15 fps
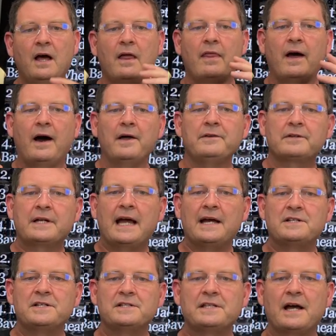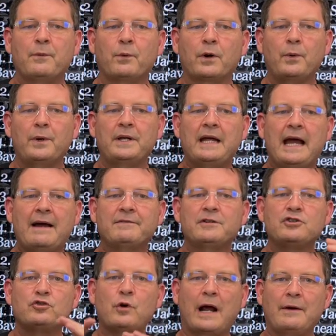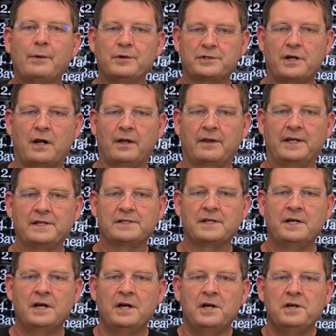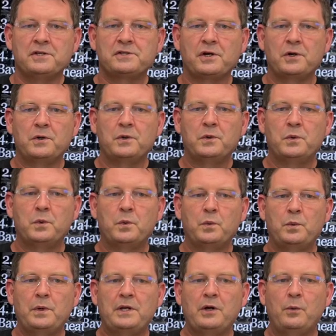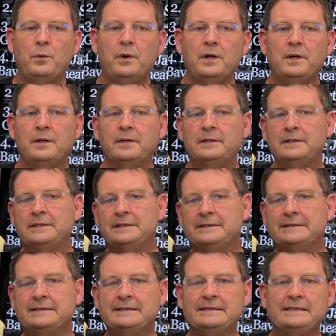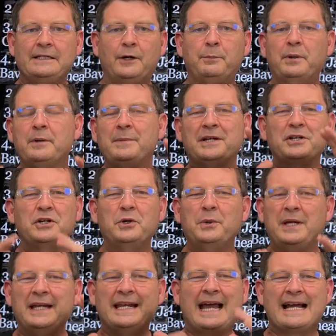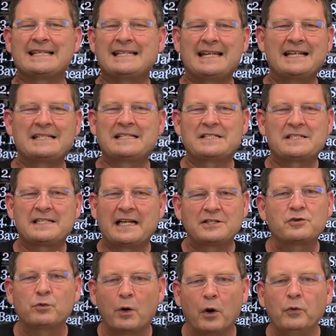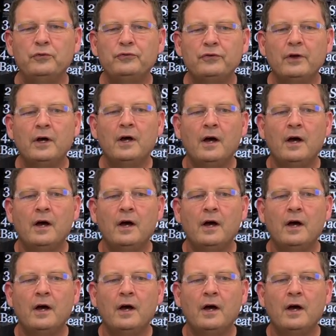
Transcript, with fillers: The other catch is that we're going to have to dry roast all of these. So we don't want to, you know, put them in gooey and nasty. That's just, that's gross.